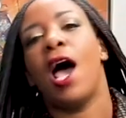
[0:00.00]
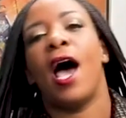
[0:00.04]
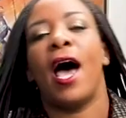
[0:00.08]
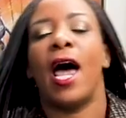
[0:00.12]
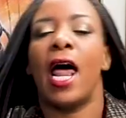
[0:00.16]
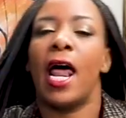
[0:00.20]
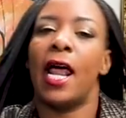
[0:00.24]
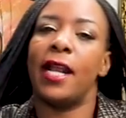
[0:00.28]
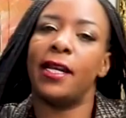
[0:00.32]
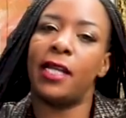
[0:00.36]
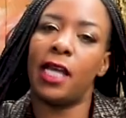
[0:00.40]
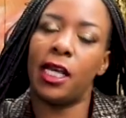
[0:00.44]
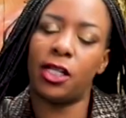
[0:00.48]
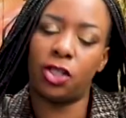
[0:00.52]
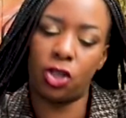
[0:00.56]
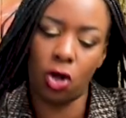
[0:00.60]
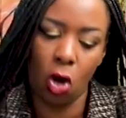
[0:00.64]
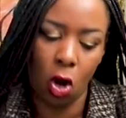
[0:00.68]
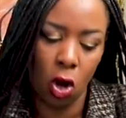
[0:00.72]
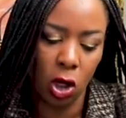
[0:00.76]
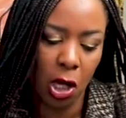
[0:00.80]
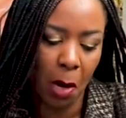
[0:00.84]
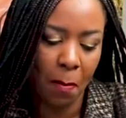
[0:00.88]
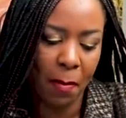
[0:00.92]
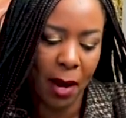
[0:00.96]
And it's
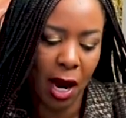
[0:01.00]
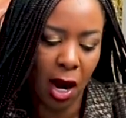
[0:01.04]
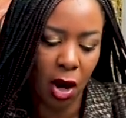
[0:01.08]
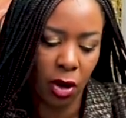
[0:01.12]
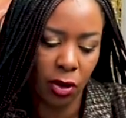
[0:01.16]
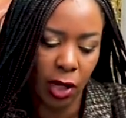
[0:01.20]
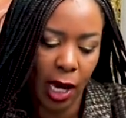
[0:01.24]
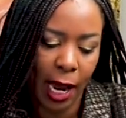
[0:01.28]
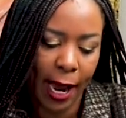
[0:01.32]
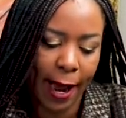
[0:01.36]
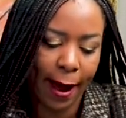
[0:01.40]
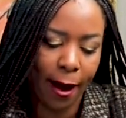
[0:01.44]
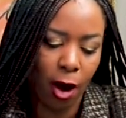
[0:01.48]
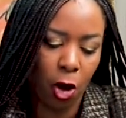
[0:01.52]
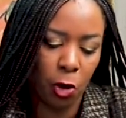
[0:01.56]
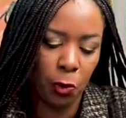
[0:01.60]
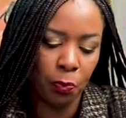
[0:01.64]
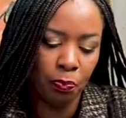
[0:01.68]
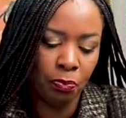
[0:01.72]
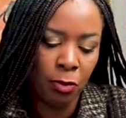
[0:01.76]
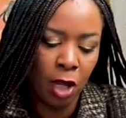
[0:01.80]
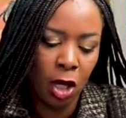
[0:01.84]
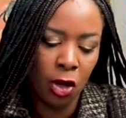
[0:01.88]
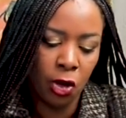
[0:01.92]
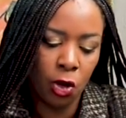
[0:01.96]
all about
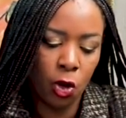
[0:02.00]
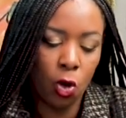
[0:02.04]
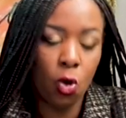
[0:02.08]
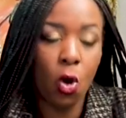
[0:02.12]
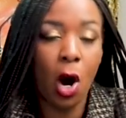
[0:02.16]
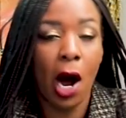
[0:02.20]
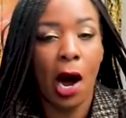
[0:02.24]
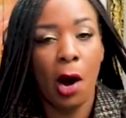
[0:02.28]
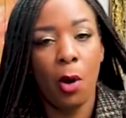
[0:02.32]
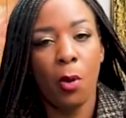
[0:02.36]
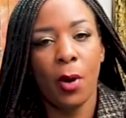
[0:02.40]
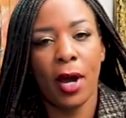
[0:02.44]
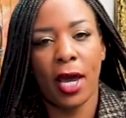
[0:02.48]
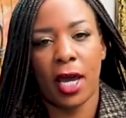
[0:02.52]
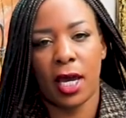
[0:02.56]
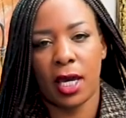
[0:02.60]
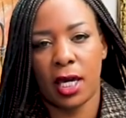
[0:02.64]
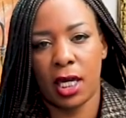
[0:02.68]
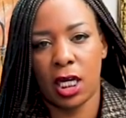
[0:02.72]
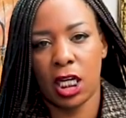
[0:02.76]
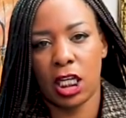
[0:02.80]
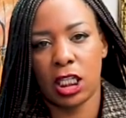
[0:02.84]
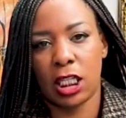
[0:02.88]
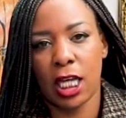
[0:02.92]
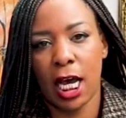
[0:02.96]
how
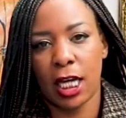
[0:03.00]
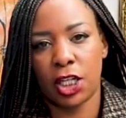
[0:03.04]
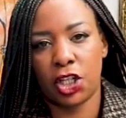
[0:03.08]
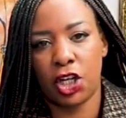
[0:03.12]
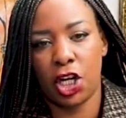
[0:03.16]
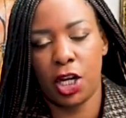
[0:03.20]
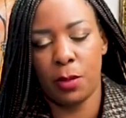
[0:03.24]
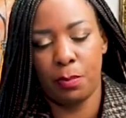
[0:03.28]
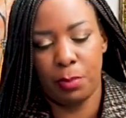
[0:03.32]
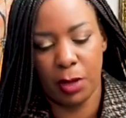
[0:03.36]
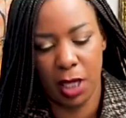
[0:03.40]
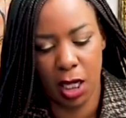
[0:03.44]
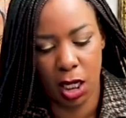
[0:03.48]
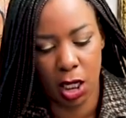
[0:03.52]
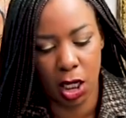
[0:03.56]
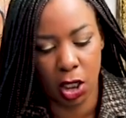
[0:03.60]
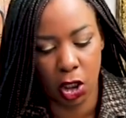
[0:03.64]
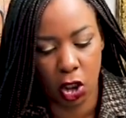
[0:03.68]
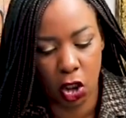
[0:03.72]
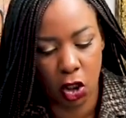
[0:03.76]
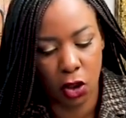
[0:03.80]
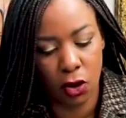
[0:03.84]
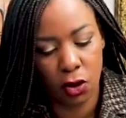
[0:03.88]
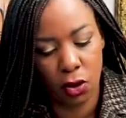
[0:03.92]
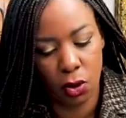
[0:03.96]
Huawei is actually being
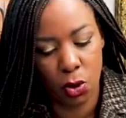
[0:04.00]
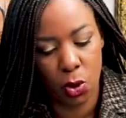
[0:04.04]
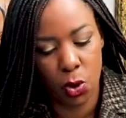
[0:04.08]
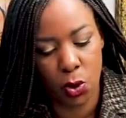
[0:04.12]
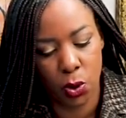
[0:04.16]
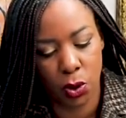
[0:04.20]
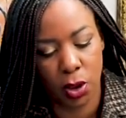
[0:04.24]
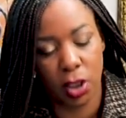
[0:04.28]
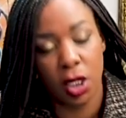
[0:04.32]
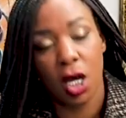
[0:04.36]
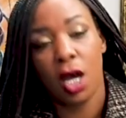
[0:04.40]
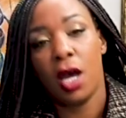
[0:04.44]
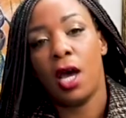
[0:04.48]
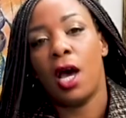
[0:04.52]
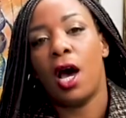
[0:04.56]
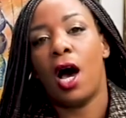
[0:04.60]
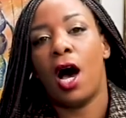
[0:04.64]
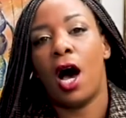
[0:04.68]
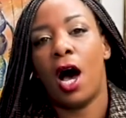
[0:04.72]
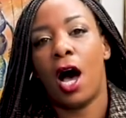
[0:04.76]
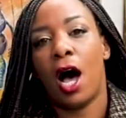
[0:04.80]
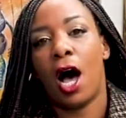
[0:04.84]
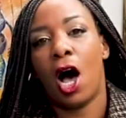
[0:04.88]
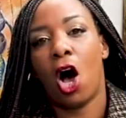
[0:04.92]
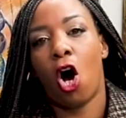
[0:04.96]
accused
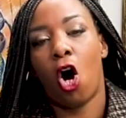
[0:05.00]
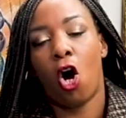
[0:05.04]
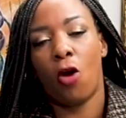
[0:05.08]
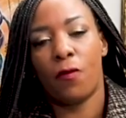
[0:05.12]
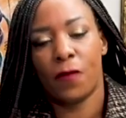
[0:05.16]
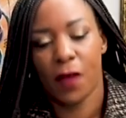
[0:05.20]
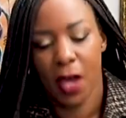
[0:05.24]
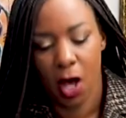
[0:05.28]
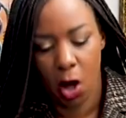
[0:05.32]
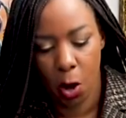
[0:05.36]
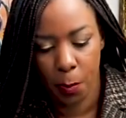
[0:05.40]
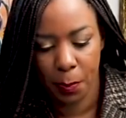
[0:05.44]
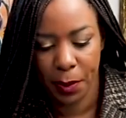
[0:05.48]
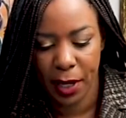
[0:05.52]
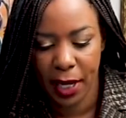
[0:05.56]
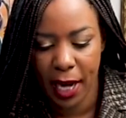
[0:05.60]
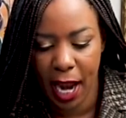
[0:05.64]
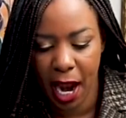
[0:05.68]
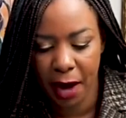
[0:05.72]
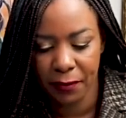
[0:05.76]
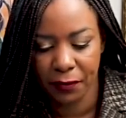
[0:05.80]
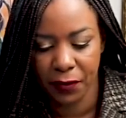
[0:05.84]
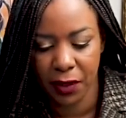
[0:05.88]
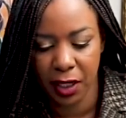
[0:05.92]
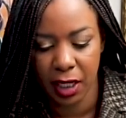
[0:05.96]
of helping
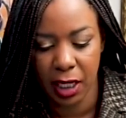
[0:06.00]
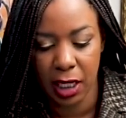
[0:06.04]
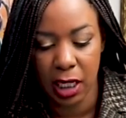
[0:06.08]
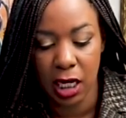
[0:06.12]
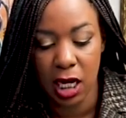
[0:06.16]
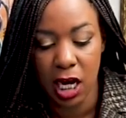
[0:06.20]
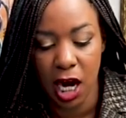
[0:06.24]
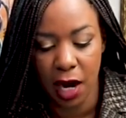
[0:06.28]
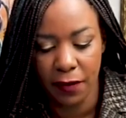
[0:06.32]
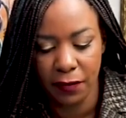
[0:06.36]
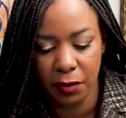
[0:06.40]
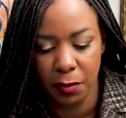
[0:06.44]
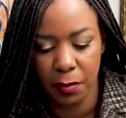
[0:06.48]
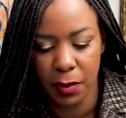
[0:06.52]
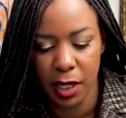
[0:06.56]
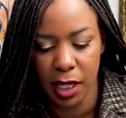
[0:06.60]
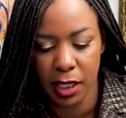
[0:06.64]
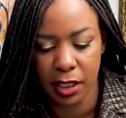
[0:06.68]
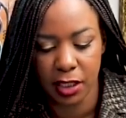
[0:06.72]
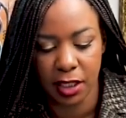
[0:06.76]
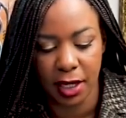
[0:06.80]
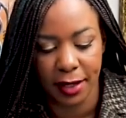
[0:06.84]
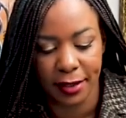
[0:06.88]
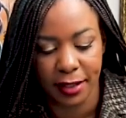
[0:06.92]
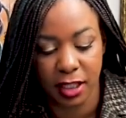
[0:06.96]
African
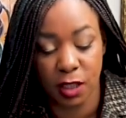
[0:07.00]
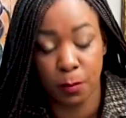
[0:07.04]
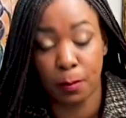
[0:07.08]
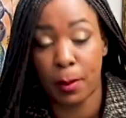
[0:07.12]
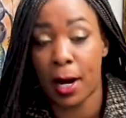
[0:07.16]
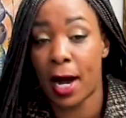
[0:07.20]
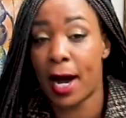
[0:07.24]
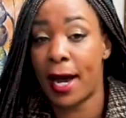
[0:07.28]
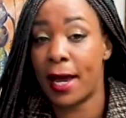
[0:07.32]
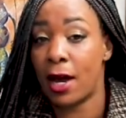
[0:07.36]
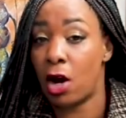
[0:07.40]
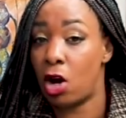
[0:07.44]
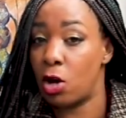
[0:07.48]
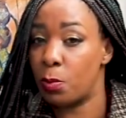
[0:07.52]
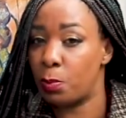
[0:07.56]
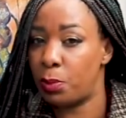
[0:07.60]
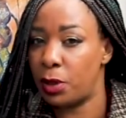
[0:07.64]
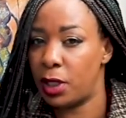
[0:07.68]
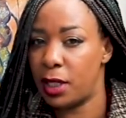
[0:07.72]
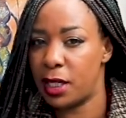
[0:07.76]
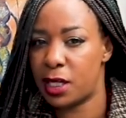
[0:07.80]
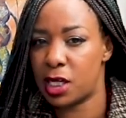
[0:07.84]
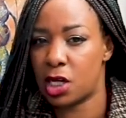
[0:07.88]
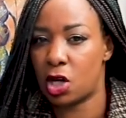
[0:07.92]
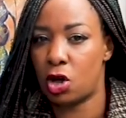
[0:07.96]
governments spy on
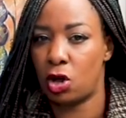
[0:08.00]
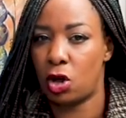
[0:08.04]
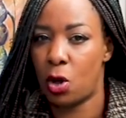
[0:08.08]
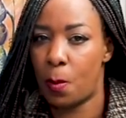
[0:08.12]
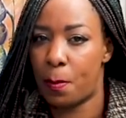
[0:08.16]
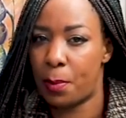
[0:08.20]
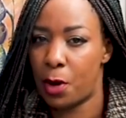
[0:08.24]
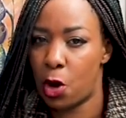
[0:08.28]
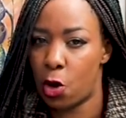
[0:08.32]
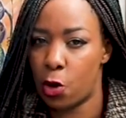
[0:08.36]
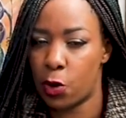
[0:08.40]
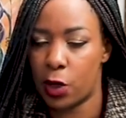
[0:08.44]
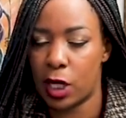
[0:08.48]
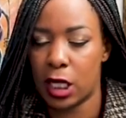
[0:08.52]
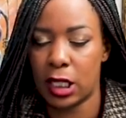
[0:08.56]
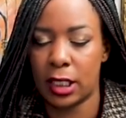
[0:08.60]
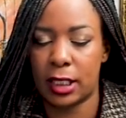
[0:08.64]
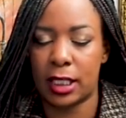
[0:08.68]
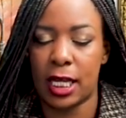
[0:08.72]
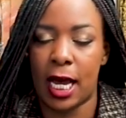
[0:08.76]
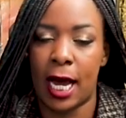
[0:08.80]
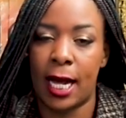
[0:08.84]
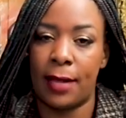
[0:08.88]
political opponents.